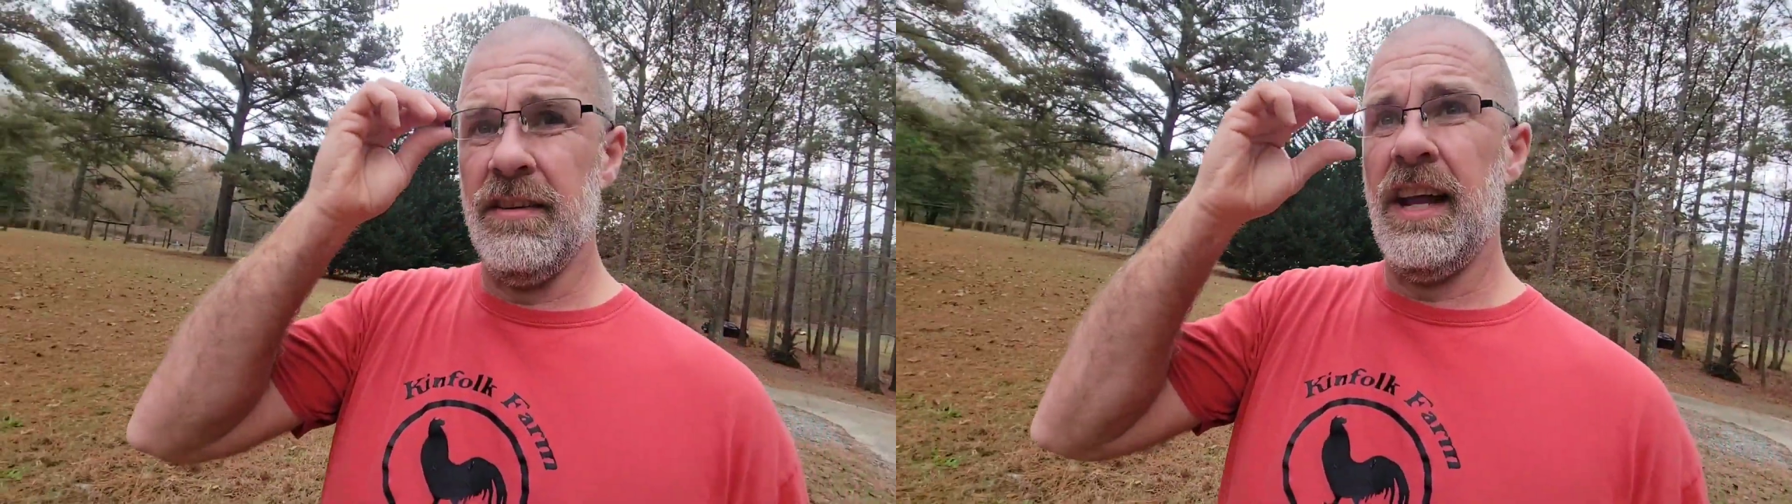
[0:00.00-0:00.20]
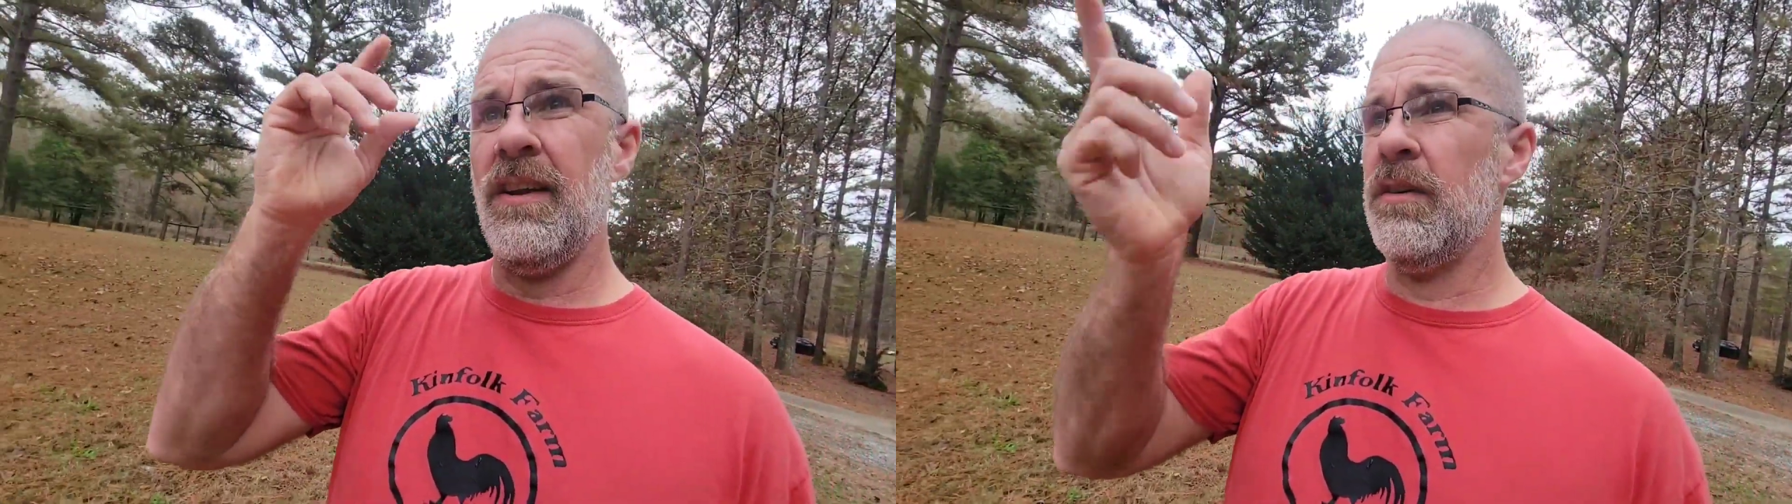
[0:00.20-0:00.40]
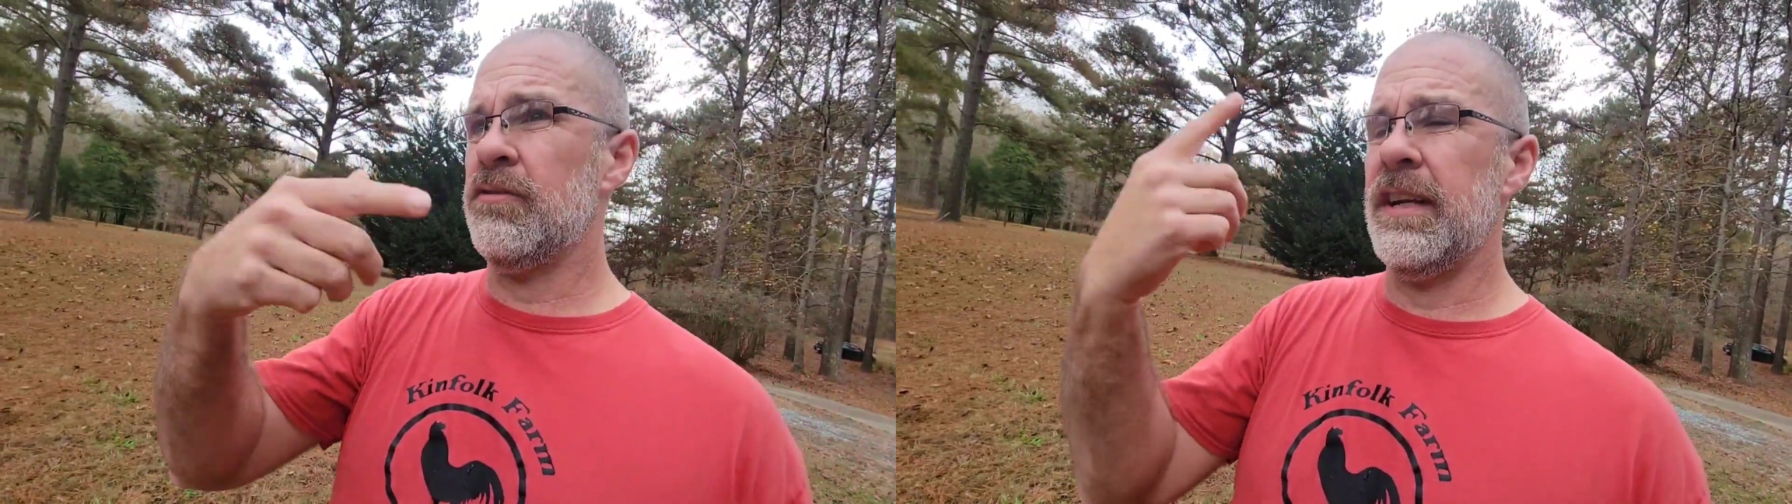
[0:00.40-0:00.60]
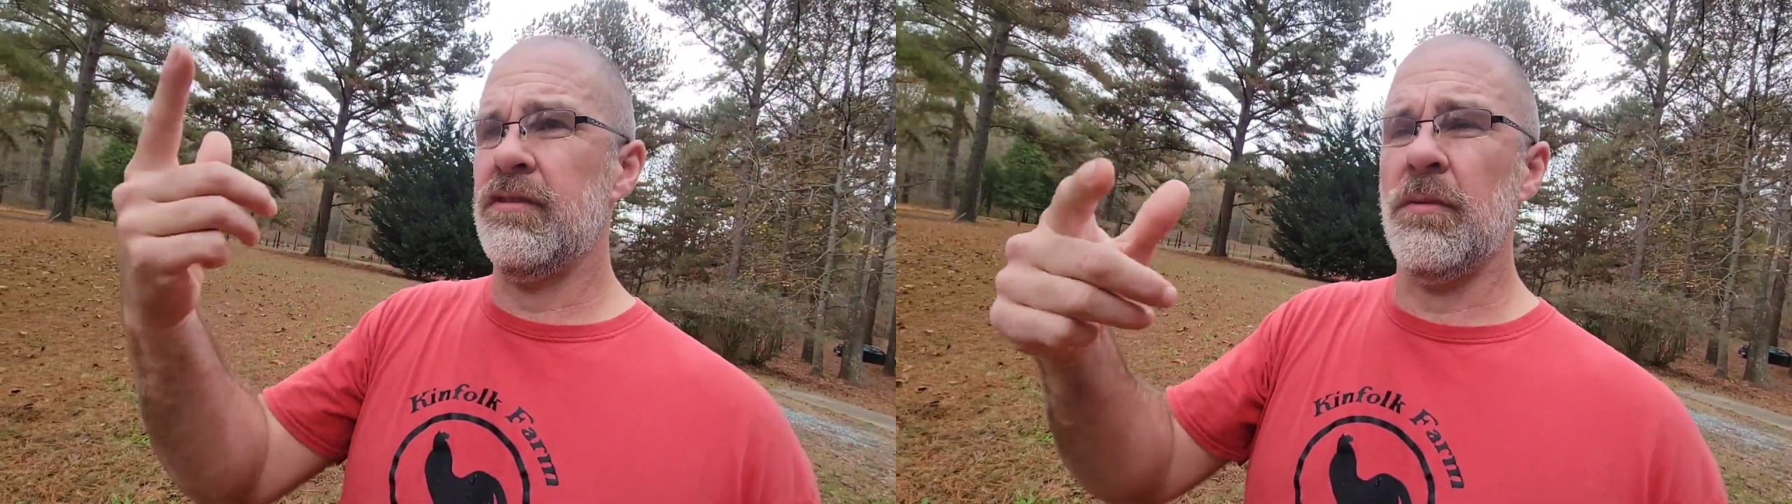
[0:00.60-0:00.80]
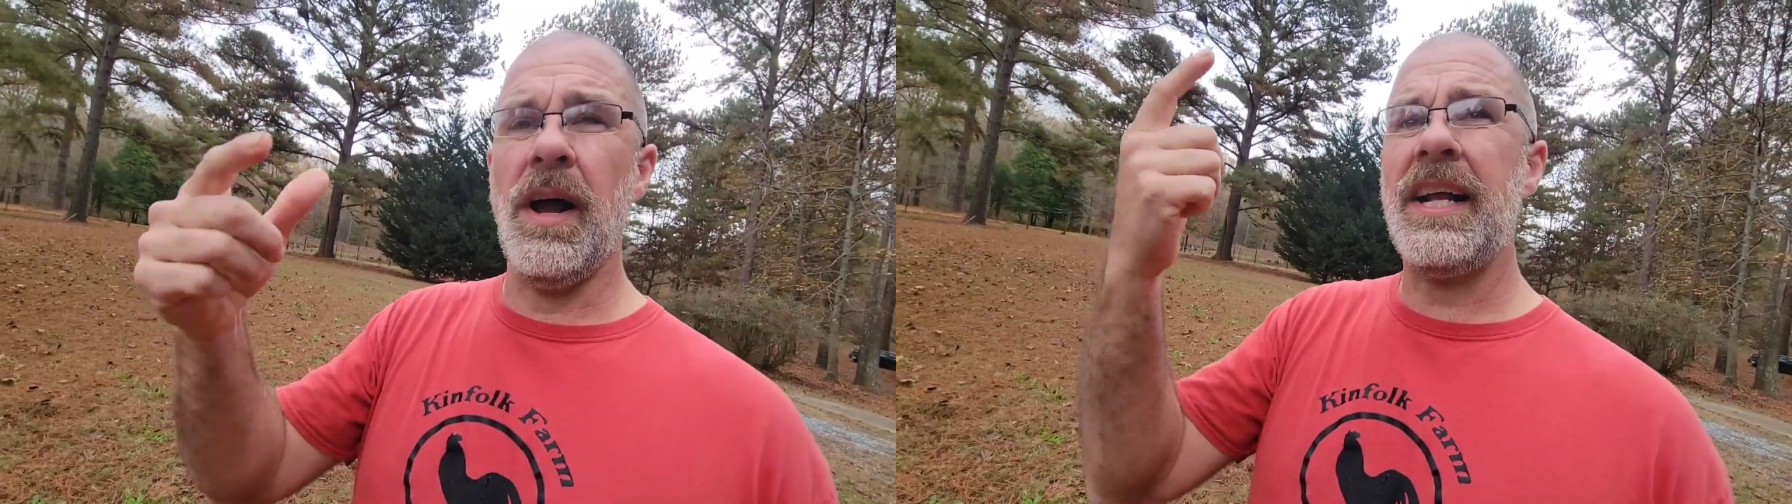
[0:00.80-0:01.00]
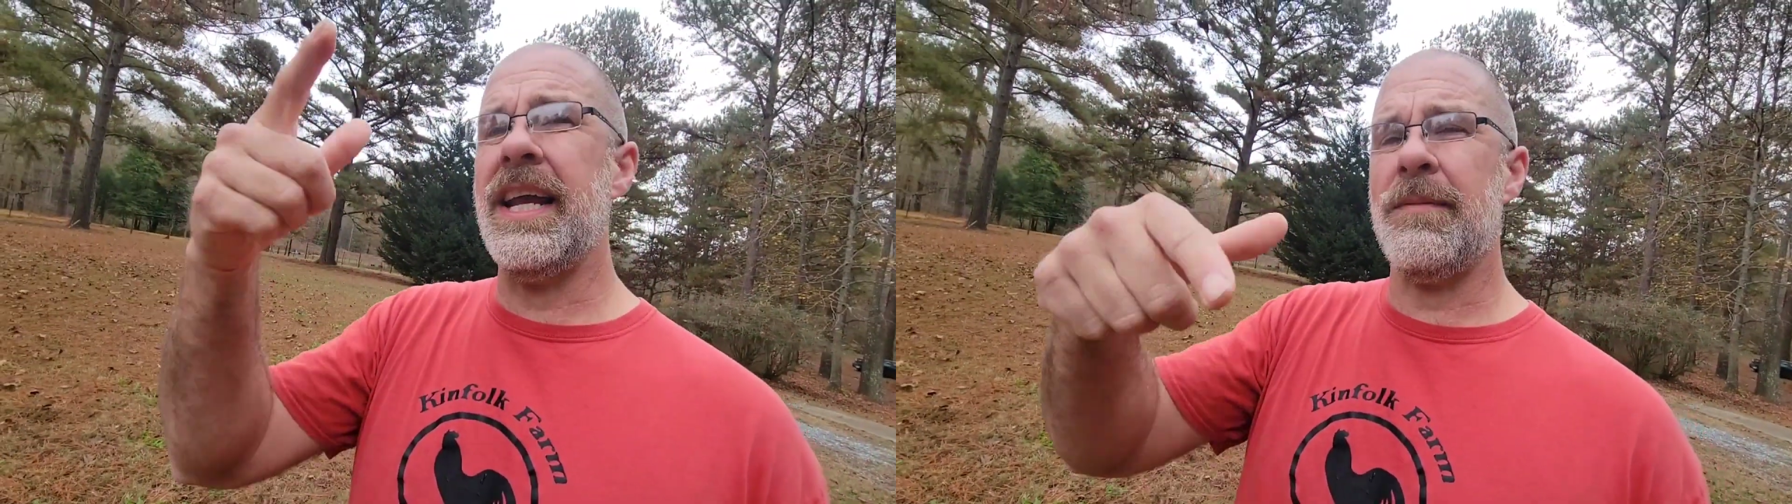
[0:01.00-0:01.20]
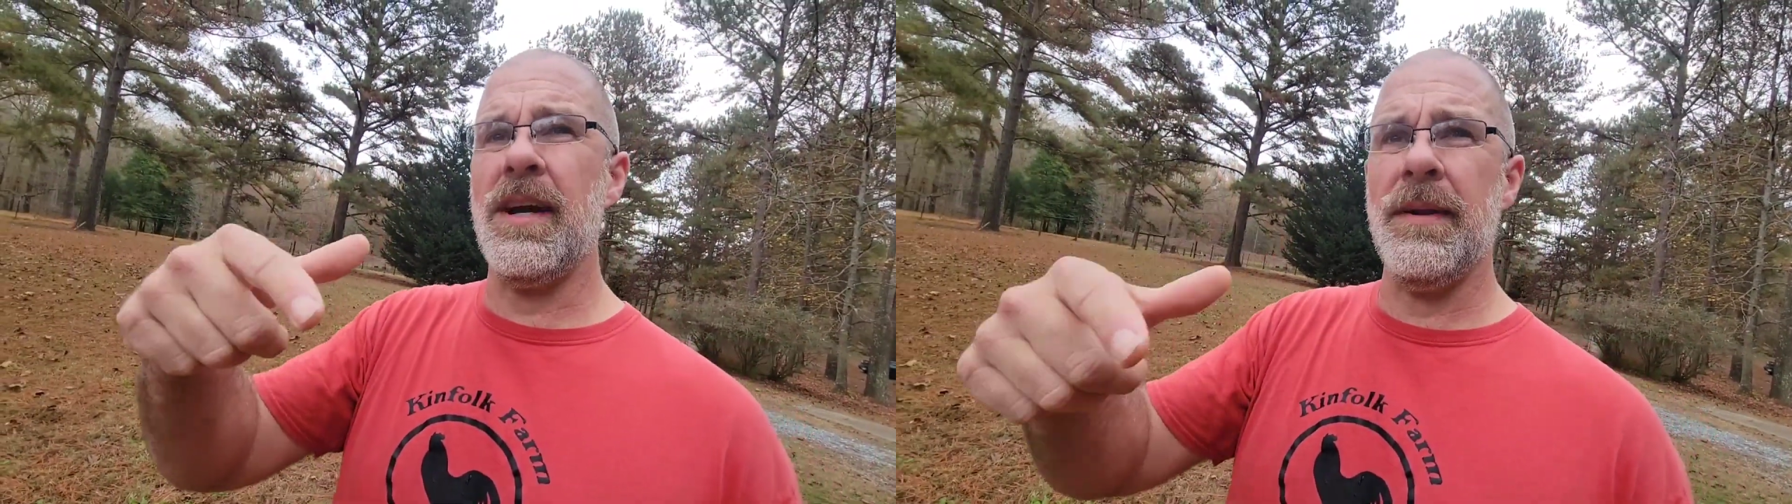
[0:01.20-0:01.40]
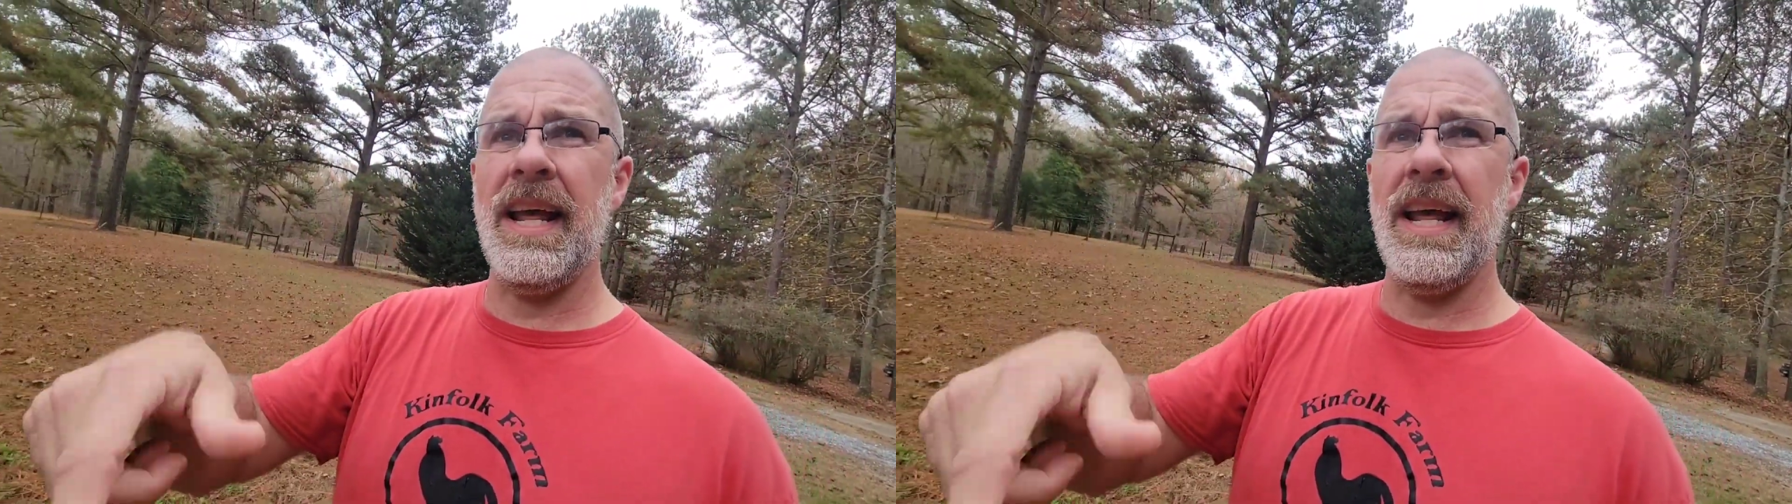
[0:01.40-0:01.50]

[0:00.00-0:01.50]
I know he's around here somewhere. I kept coming